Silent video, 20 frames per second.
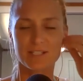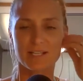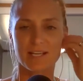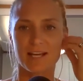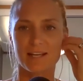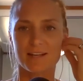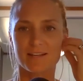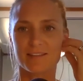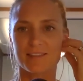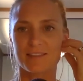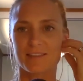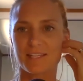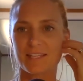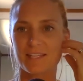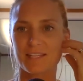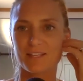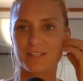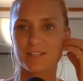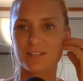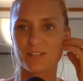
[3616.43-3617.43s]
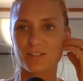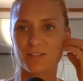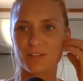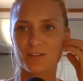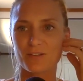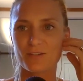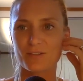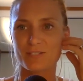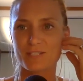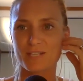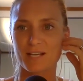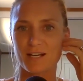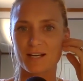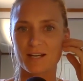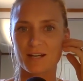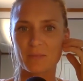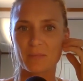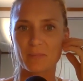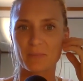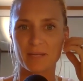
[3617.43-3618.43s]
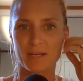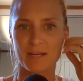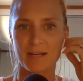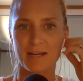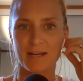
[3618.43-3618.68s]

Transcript: And I think girls are better